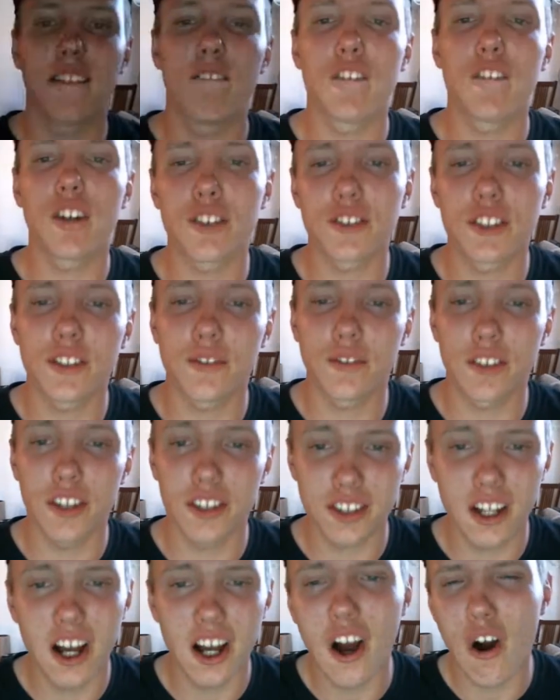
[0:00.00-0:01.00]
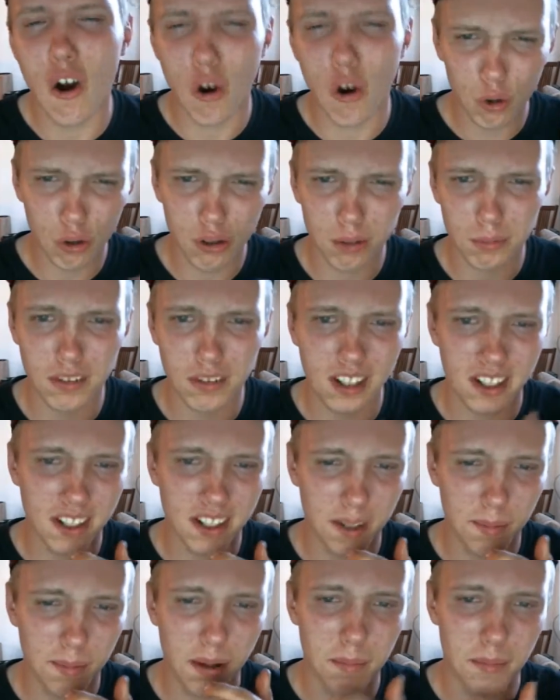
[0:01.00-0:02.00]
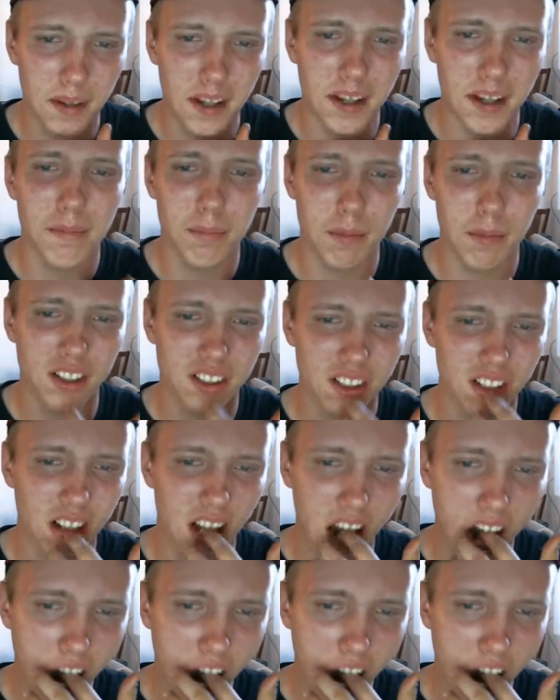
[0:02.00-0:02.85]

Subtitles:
first things first. Horrible idea by me, personally.